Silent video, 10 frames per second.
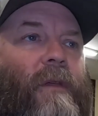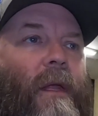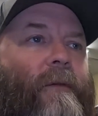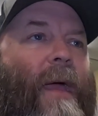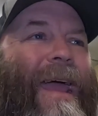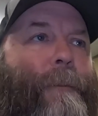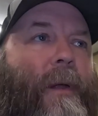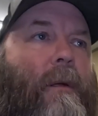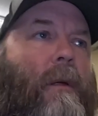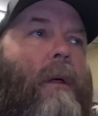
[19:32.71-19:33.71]
that have
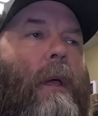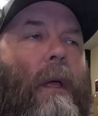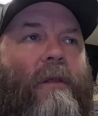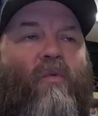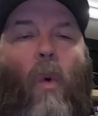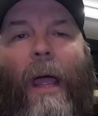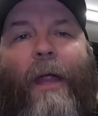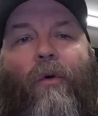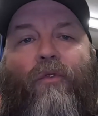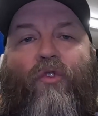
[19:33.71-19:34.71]
happened. That's why I
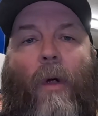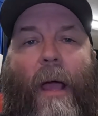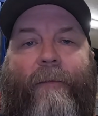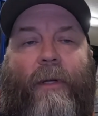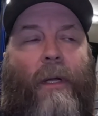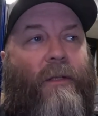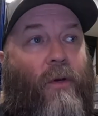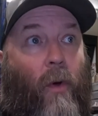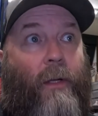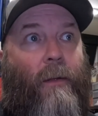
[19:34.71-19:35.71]
don't drive it. It's
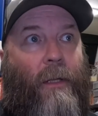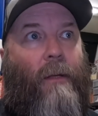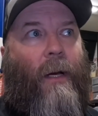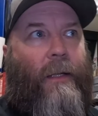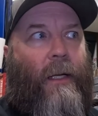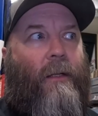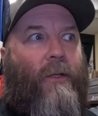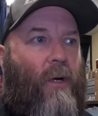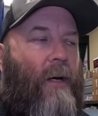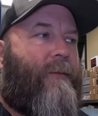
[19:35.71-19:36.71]
going to be my daily
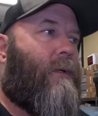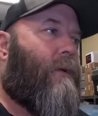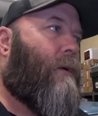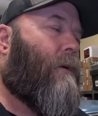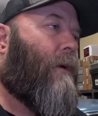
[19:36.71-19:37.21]
driver.